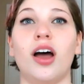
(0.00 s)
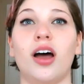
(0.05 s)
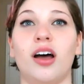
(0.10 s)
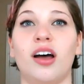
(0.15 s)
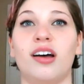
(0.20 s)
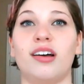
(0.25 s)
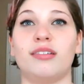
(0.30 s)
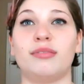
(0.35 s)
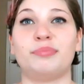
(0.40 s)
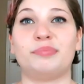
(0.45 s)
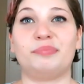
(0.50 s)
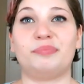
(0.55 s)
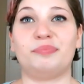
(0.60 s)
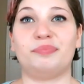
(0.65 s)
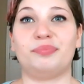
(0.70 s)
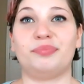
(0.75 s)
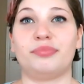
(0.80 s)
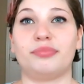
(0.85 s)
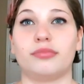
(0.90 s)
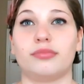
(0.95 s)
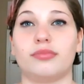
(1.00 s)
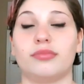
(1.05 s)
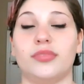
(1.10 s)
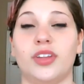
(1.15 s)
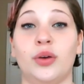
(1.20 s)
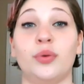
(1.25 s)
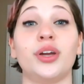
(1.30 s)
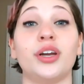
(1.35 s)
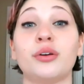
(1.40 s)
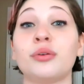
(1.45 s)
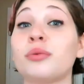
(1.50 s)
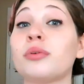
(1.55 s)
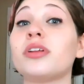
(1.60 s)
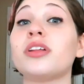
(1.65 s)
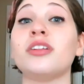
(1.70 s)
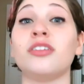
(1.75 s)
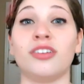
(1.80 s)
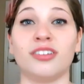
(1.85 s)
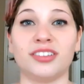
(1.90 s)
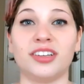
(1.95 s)
Um, I waited a
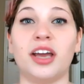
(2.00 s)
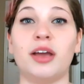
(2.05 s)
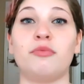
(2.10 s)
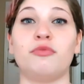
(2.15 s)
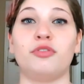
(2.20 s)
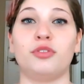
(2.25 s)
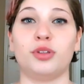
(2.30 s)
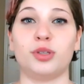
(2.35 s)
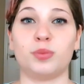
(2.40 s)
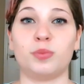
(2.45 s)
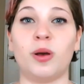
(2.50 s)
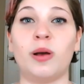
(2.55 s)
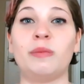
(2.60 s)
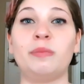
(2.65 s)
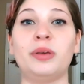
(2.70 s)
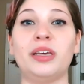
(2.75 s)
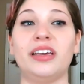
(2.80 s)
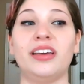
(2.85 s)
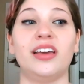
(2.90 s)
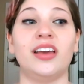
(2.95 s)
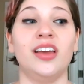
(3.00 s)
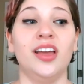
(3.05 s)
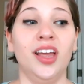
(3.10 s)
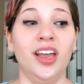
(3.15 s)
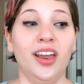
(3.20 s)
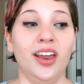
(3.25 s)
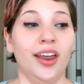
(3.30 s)
really long time for this puppy